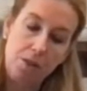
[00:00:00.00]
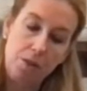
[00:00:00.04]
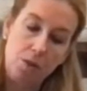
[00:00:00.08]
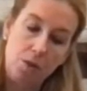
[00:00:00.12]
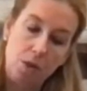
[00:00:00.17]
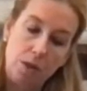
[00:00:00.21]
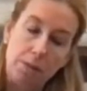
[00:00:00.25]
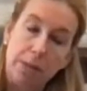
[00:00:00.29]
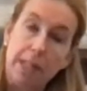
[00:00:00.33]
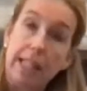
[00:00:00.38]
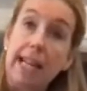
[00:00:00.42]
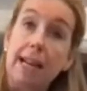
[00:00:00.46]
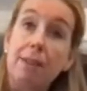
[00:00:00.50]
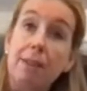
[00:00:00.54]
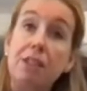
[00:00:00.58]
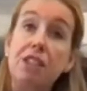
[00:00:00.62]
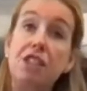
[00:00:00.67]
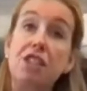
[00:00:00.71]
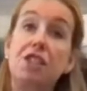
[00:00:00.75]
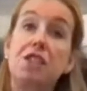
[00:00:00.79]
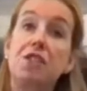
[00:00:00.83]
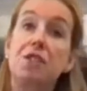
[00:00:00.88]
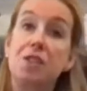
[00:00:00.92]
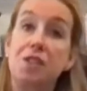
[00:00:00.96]
Normally I would
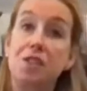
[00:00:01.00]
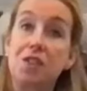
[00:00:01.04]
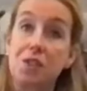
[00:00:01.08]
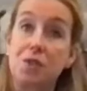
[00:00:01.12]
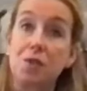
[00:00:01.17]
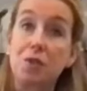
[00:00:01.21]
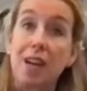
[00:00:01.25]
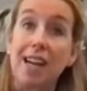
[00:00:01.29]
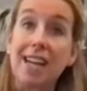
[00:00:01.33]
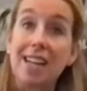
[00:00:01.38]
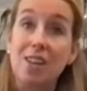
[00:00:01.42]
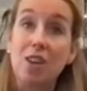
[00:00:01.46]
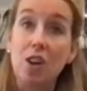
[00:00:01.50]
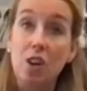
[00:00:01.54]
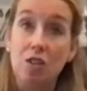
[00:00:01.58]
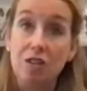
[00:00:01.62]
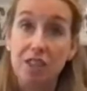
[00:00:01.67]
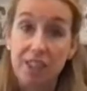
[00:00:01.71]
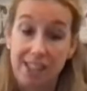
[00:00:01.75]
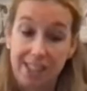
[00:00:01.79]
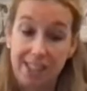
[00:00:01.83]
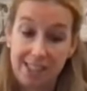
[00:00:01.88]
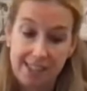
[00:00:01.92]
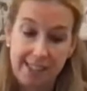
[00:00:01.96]
just do this right
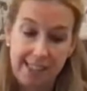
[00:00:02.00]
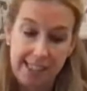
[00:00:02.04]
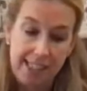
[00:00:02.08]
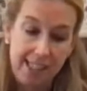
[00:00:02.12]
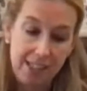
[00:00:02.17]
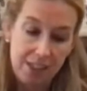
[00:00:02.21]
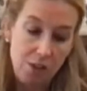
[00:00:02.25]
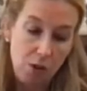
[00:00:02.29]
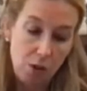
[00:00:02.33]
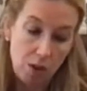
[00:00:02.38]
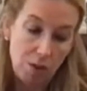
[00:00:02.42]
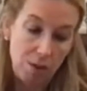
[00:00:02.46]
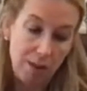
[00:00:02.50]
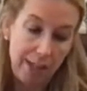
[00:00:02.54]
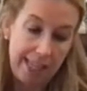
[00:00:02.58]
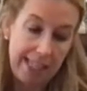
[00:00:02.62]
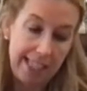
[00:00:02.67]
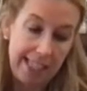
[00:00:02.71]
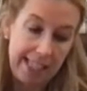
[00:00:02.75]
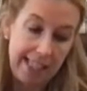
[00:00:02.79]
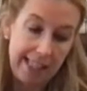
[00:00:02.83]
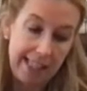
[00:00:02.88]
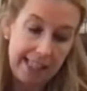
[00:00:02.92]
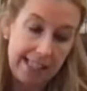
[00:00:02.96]
over the sink or
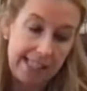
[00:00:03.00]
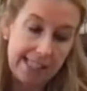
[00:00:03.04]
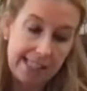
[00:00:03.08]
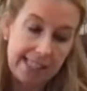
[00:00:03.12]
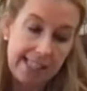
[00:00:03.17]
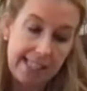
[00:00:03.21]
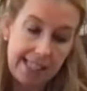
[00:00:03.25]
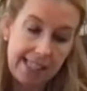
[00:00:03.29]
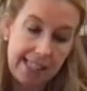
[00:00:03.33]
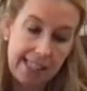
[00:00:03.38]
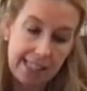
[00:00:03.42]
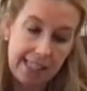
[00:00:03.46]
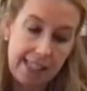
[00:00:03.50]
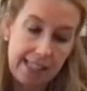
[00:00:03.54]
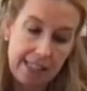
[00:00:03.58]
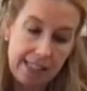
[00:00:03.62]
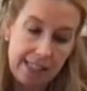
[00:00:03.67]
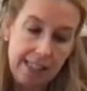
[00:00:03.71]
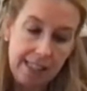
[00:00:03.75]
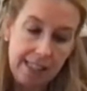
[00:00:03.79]
right in the sink.